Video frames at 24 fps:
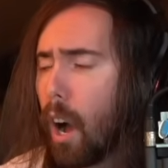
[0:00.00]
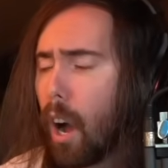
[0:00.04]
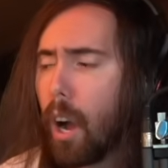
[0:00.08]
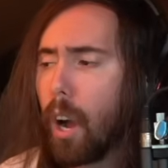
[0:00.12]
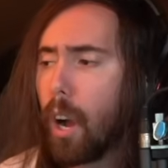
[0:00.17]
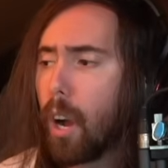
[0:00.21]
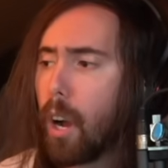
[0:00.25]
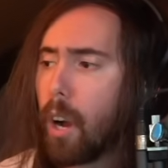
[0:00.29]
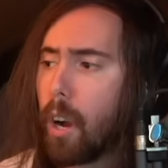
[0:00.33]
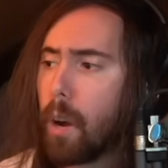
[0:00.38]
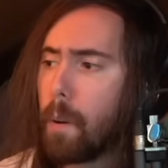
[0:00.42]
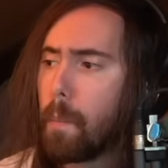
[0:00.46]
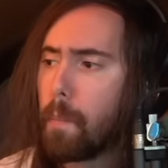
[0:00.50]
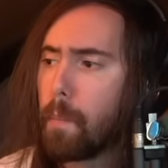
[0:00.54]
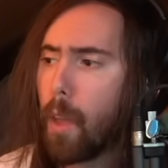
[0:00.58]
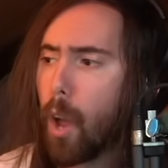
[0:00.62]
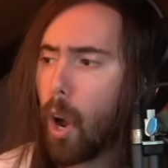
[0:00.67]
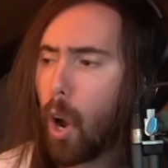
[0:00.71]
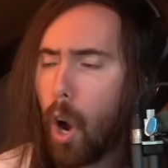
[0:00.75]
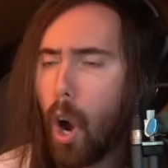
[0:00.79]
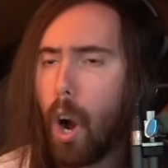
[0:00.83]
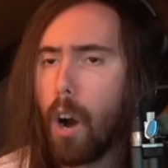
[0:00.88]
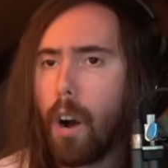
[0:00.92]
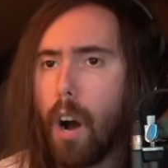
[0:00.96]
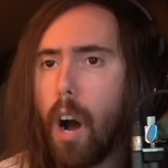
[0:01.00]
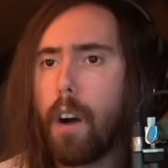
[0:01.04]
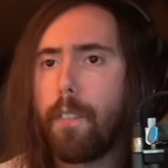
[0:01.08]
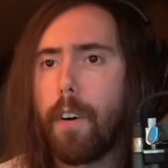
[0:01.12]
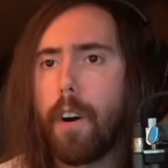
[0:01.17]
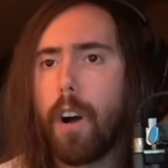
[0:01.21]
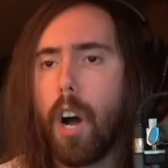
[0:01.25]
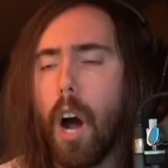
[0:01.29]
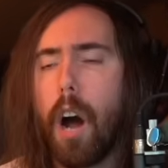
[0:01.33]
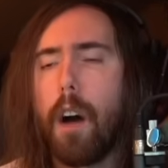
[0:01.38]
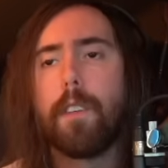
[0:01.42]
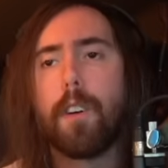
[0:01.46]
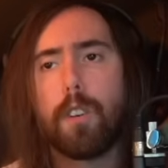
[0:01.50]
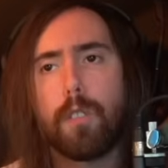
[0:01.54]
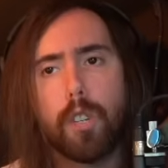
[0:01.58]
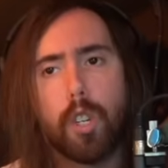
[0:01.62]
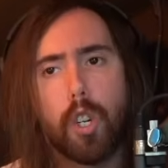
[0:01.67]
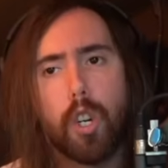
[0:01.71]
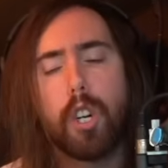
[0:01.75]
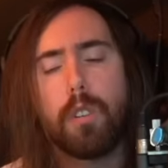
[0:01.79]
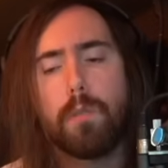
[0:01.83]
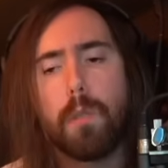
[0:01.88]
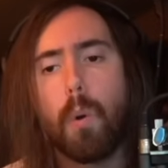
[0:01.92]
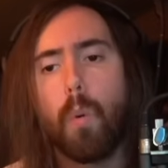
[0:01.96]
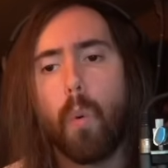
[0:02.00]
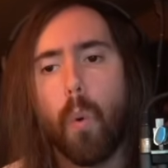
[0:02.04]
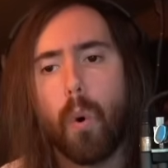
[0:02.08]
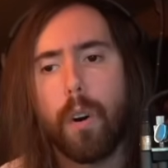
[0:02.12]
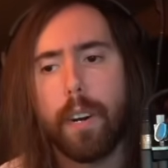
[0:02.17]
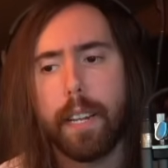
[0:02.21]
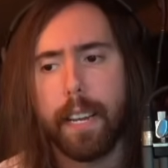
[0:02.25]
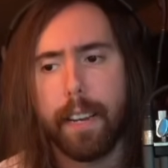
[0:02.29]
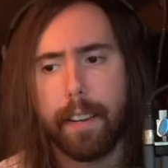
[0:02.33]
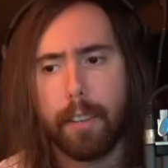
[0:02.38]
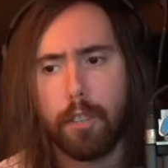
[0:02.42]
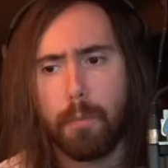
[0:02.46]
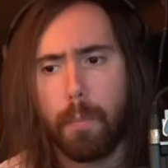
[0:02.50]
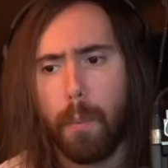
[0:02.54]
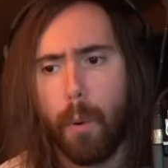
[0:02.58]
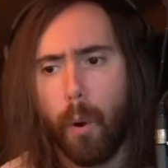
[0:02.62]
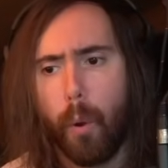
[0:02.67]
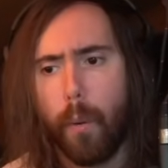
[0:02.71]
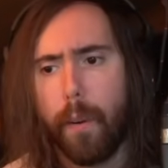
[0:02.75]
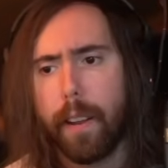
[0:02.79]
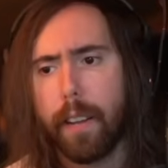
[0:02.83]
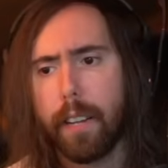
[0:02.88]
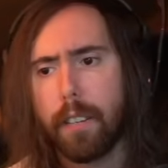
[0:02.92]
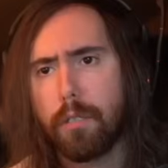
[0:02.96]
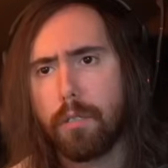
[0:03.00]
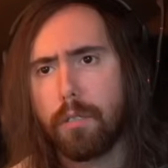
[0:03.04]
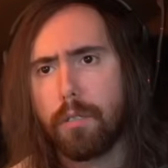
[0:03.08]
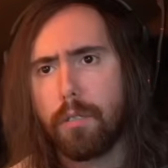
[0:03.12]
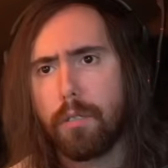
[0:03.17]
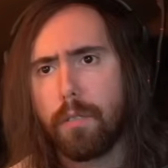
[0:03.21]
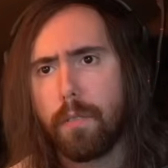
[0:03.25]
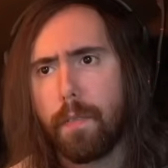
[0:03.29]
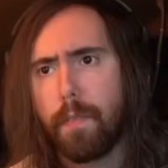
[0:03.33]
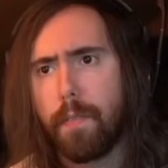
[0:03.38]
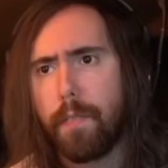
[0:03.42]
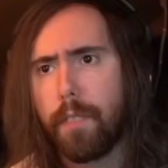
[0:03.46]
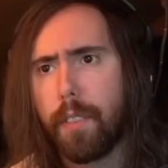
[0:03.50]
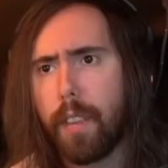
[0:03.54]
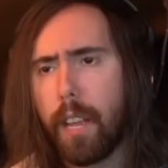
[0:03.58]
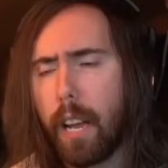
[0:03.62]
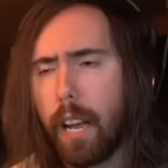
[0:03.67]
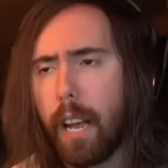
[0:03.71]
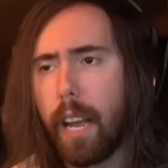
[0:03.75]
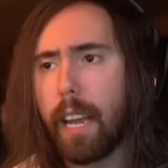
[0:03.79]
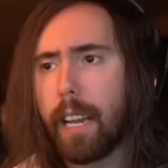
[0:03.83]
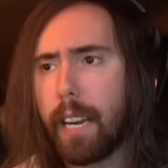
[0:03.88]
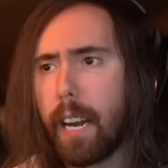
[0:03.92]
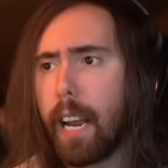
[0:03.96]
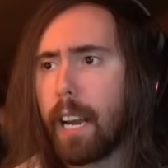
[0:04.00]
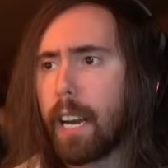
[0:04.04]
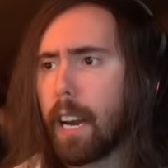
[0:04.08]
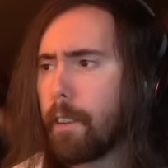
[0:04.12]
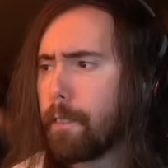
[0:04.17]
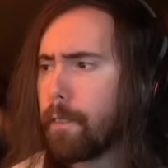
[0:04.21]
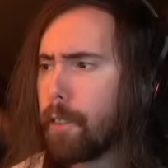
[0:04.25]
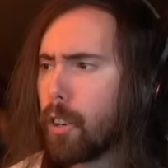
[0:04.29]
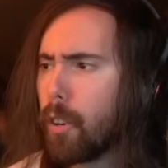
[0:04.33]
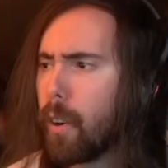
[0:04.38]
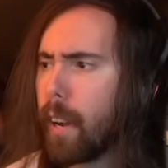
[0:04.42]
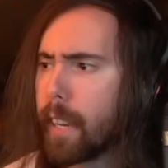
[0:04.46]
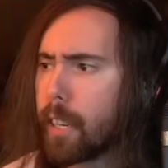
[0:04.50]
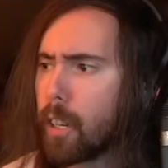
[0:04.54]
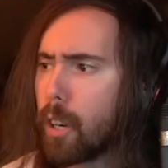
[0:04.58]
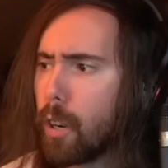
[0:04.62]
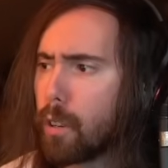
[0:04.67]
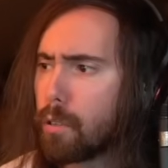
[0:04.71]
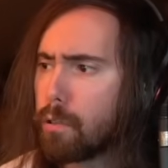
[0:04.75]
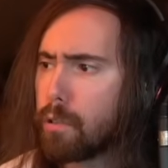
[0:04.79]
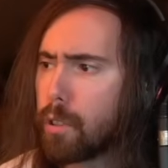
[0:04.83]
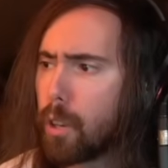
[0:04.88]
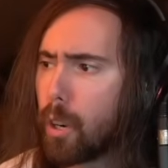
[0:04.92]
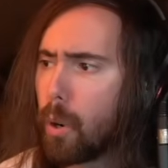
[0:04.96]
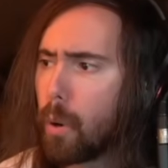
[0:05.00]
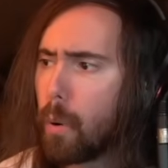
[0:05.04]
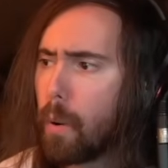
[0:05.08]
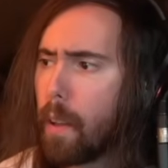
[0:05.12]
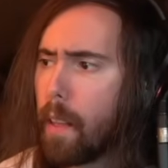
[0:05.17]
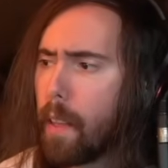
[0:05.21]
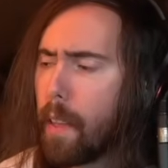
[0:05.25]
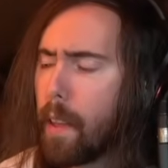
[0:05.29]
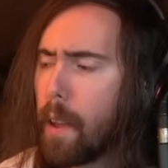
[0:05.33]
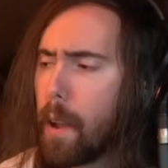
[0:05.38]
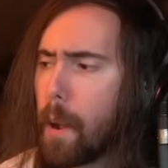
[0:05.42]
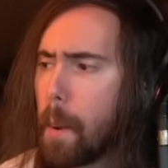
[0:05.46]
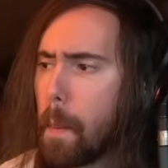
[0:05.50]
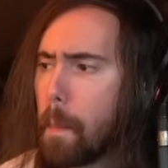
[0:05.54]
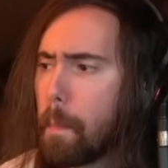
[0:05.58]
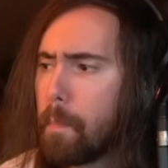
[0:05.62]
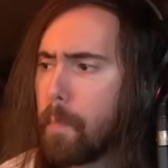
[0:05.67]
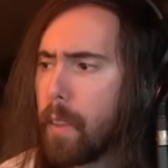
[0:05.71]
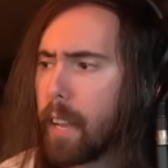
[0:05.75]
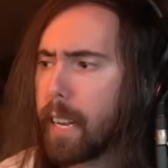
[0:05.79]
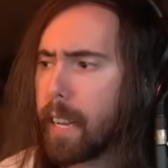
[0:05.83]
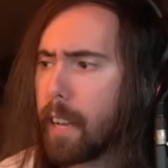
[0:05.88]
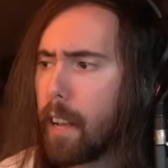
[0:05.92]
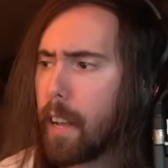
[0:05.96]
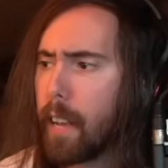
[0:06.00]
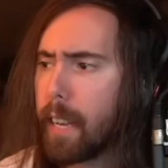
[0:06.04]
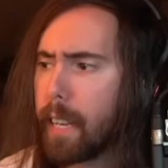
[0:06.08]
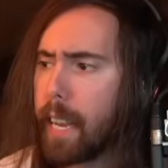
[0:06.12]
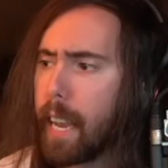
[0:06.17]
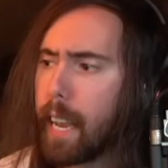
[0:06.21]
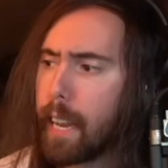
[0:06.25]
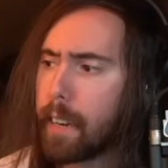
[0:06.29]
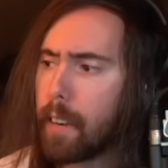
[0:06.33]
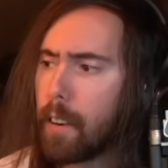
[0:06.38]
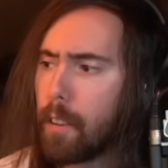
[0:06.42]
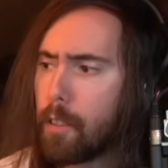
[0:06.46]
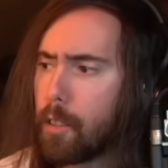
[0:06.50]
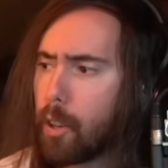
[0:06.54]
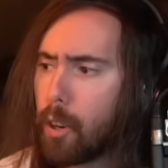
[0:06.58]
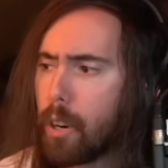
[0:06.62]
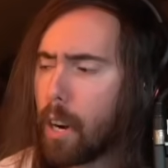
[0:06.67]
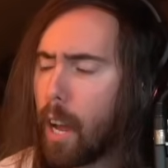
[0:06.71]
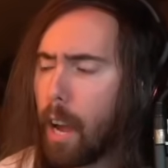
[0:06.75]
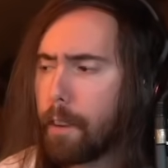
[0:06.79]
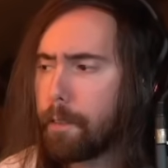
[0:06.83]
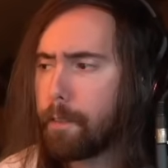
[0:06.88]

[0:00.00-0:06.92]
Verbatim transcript: uh, of a of a good rewarding experience uh, and, and I feel like also, like, again, they're not